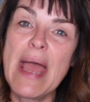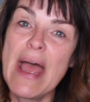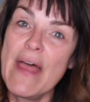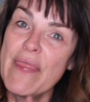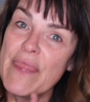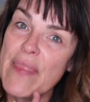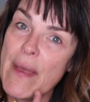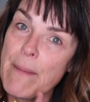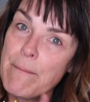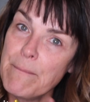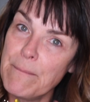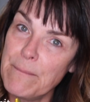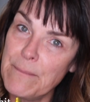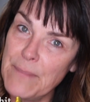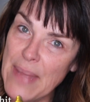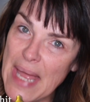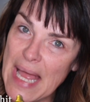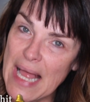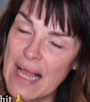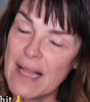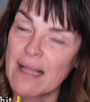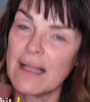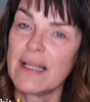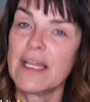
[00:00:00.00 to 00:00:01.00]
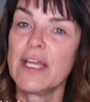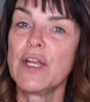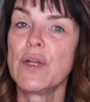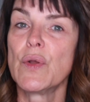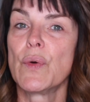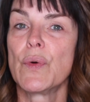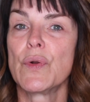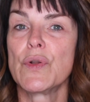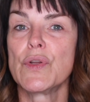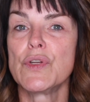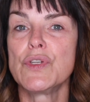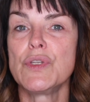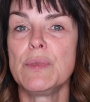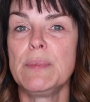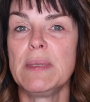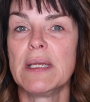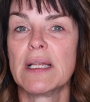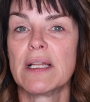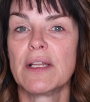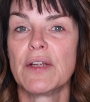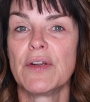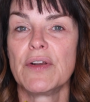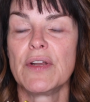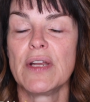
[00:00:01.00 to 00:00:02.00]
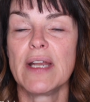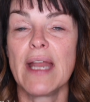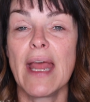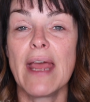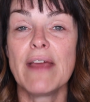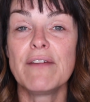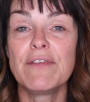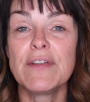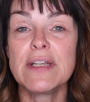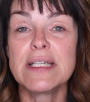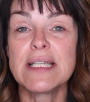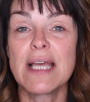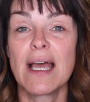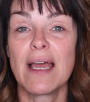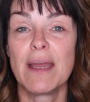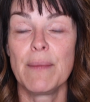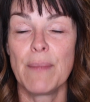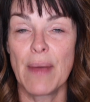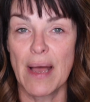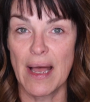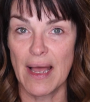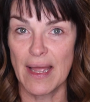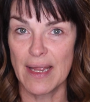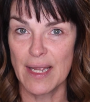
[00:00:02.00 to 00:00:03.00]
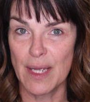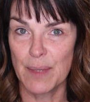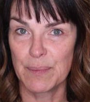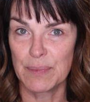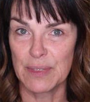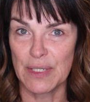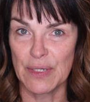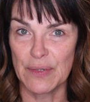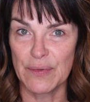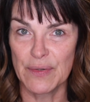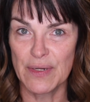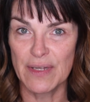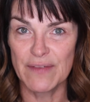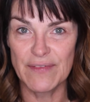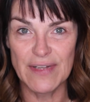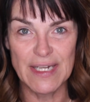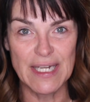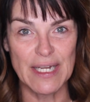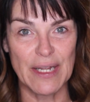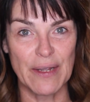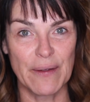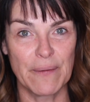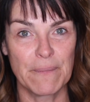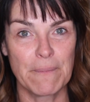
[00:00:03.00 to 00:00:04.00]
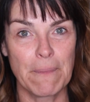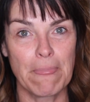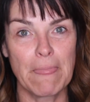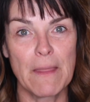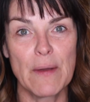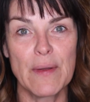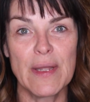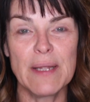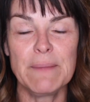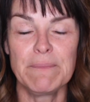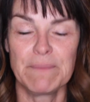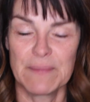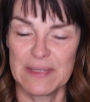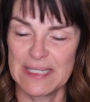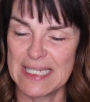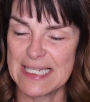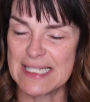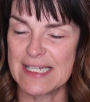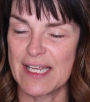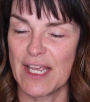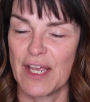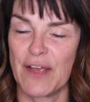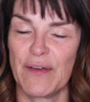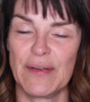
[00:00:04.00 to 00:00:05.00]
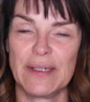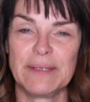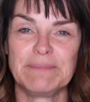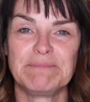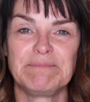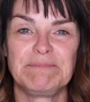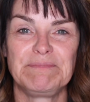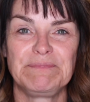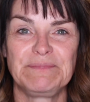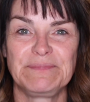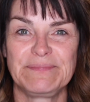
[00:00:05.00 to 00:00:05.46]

and the bell in order to be alerted every time I upload a video. Okay, let's get going.